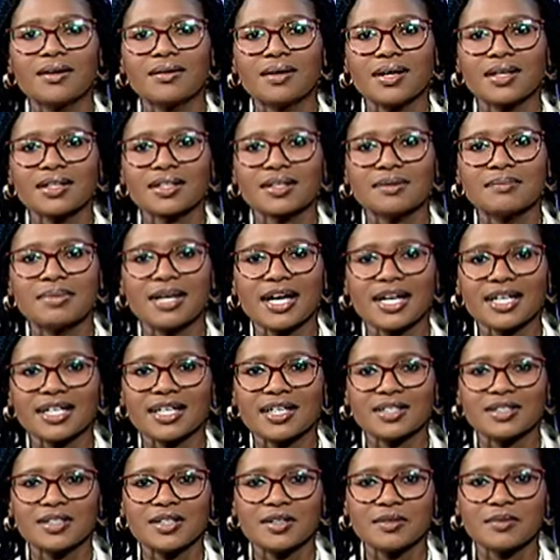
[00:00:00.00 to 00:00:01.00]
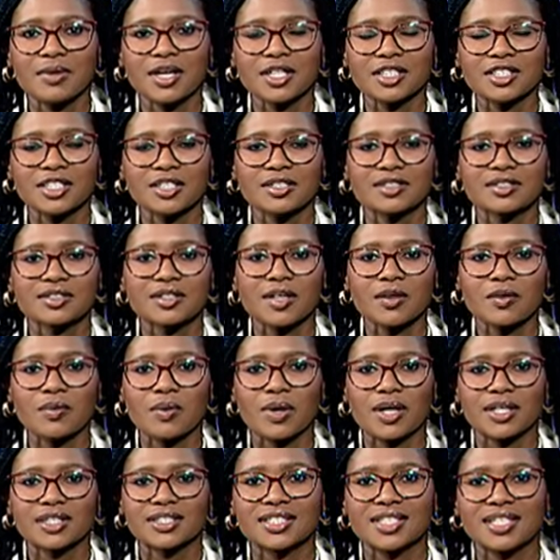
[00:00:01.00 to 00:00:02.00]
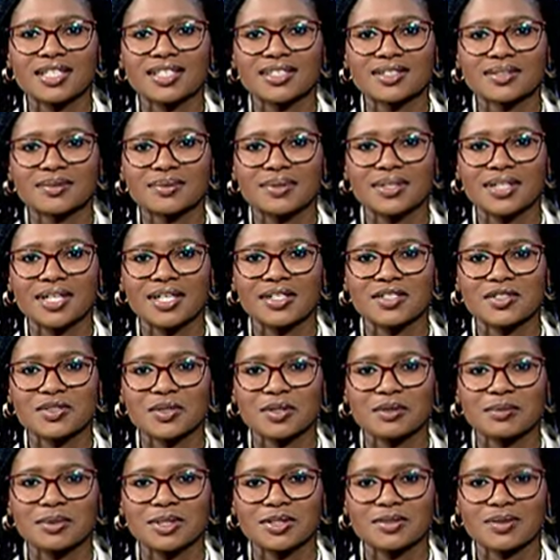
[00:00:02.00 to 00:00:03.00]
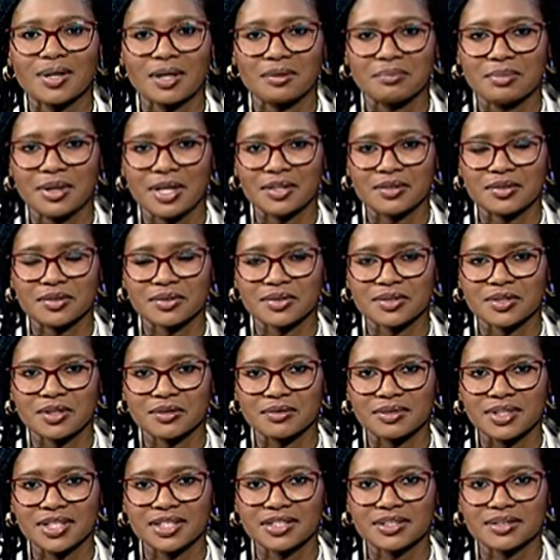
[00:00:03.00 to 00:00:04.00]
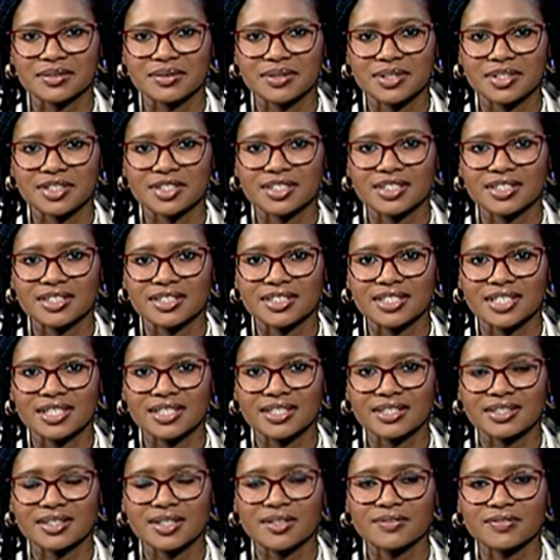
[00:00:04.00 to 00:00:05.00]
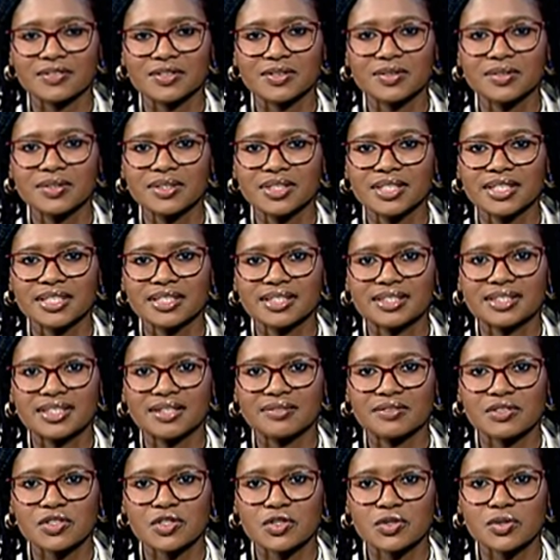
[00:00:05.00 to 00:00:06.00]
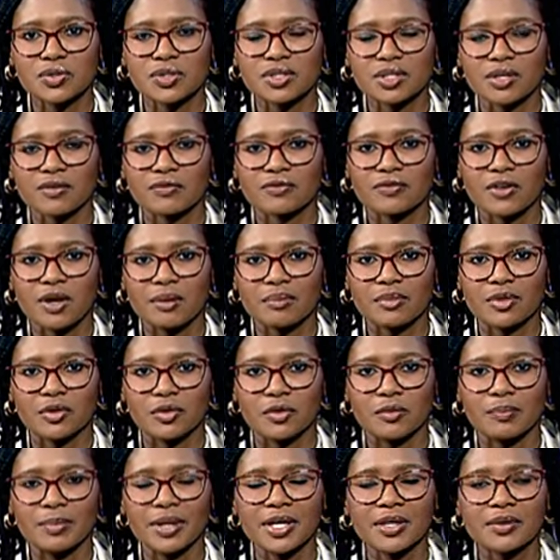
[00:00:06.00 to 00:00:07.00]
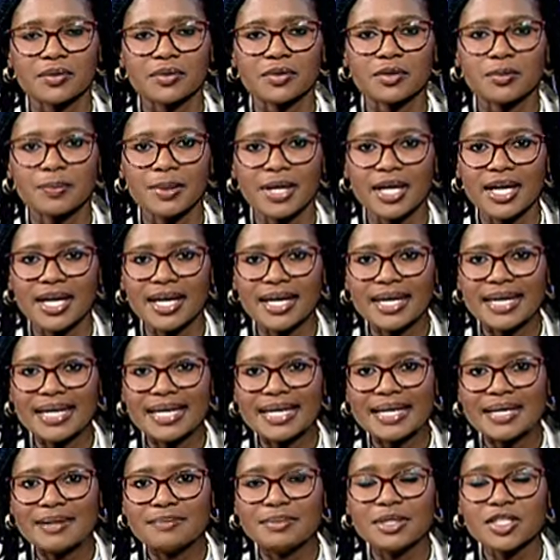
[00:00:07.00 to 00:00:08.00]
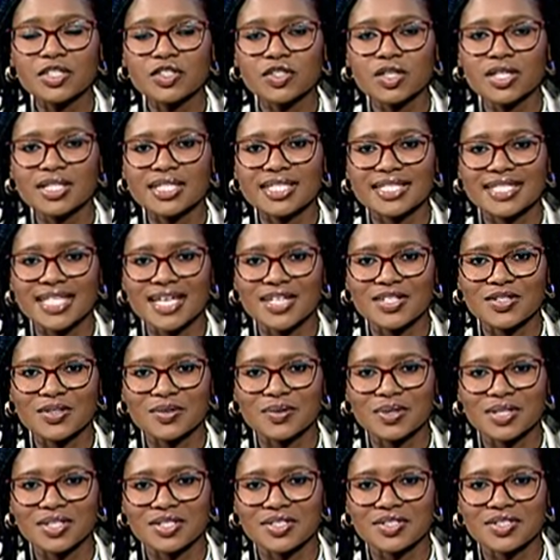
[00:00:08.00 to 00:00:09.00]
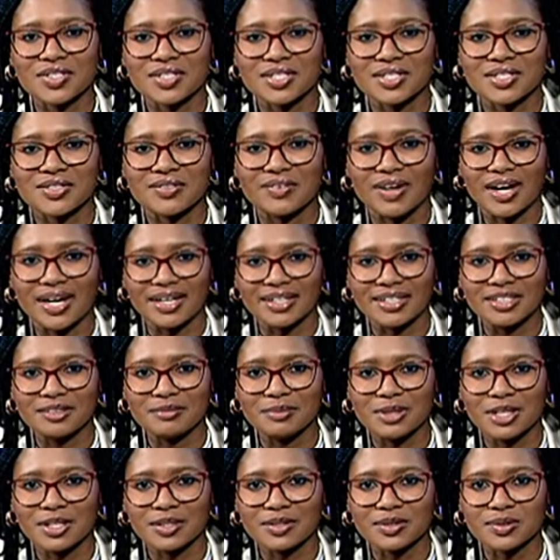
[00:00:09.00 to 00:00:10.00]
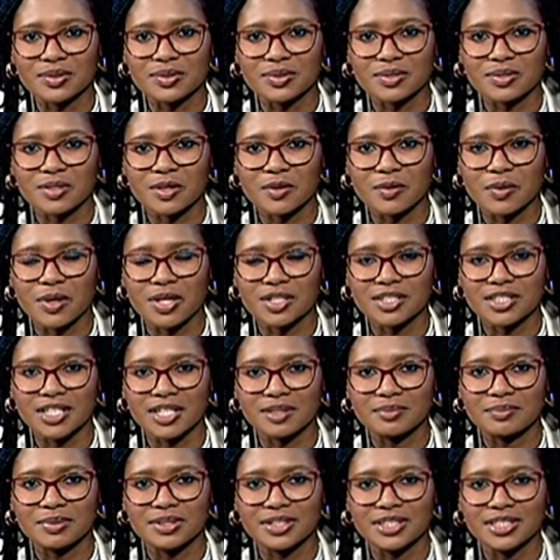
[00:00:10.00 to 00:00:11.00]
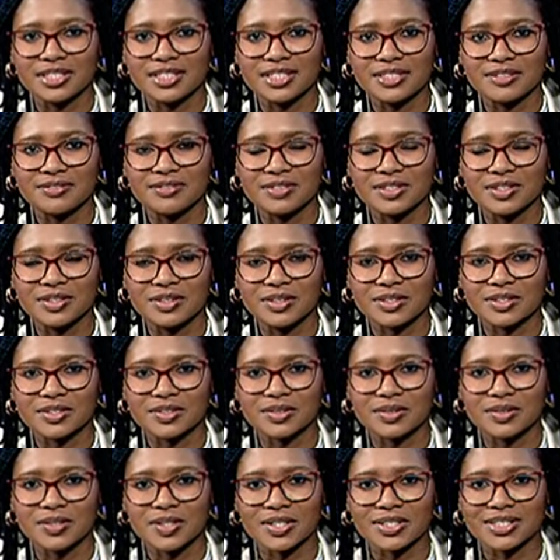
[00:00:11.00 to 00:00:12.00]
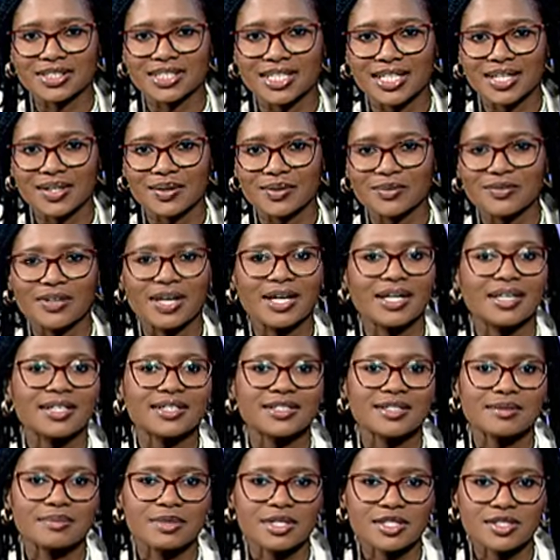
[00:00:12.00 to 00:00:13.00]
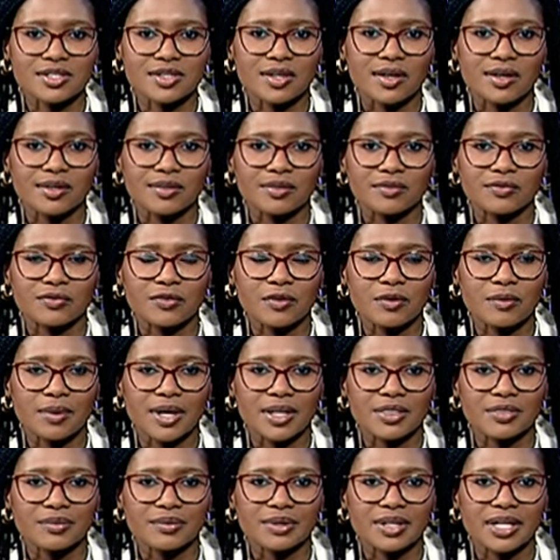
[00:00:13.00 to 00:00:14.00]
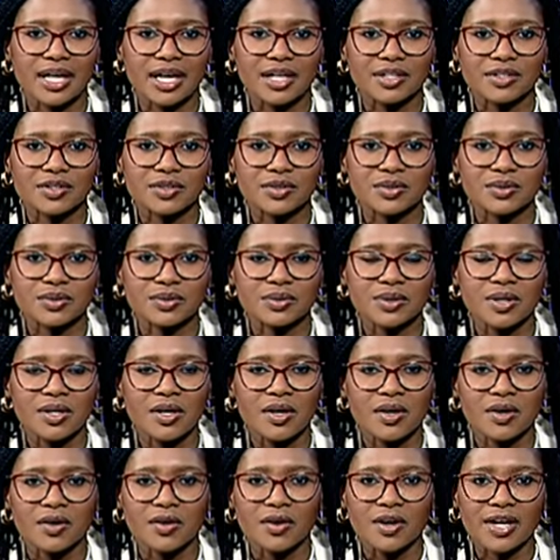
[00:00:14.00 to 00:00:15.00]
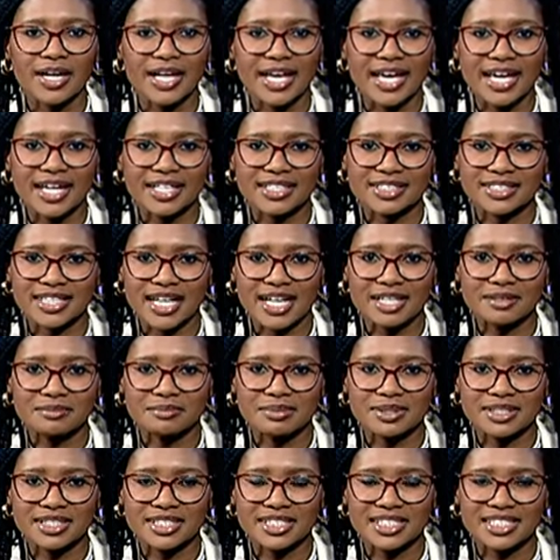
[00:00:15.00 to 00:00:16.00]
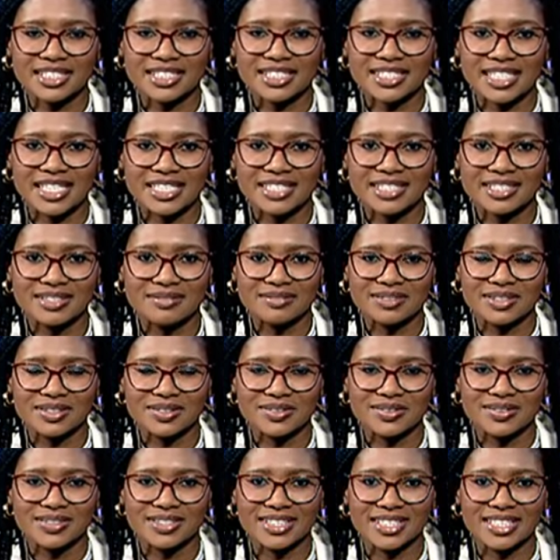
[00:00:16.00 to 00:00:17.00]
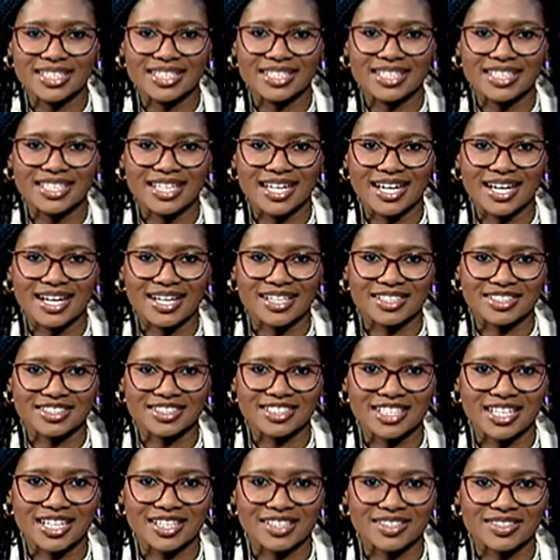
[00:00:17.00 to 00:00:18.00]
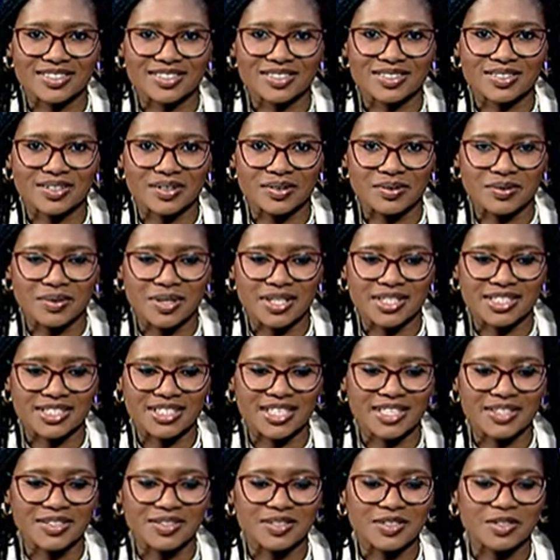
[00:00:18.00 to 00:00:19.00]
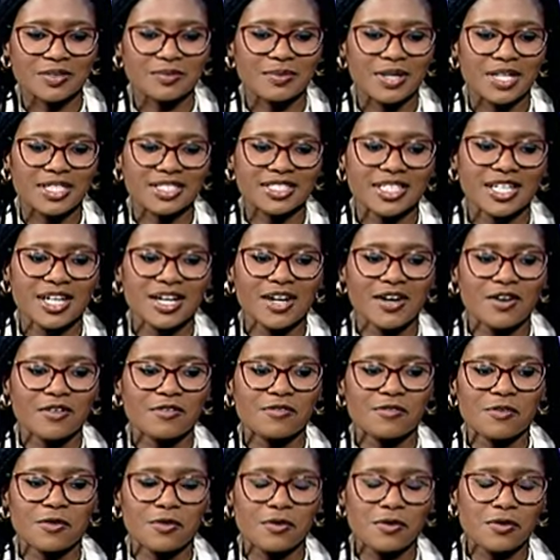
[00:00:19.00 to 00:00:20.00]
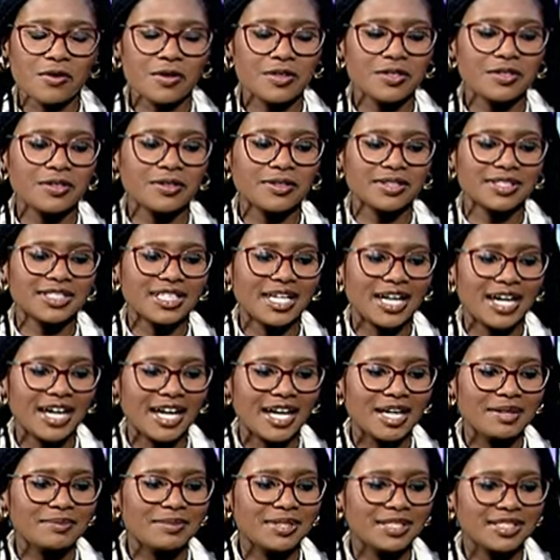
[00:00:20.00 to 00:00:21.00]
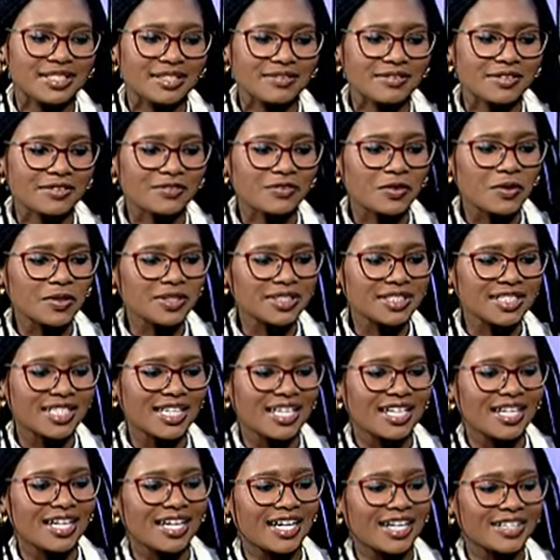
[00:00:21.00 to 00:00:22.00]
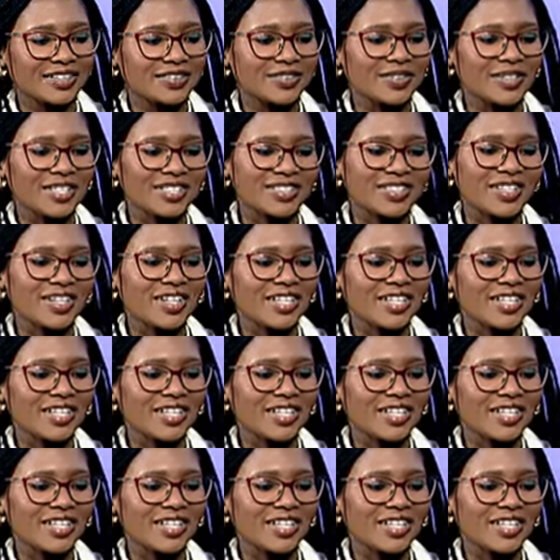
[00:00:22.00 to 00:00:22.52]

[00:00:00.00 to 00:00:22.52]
Welcome back. You're watching Stockwatch this weekend. Join me to unpack your stock-related questions this afternoon is Devin Shutte from the Robey Group. Be sure to send your questions via email to stockwatch@bdtv.co.za or via SMS on 41392 or on X at Business Day TV using the hashtag Stockwatch. Thank you so much for your time, Devin. Of course, U.S.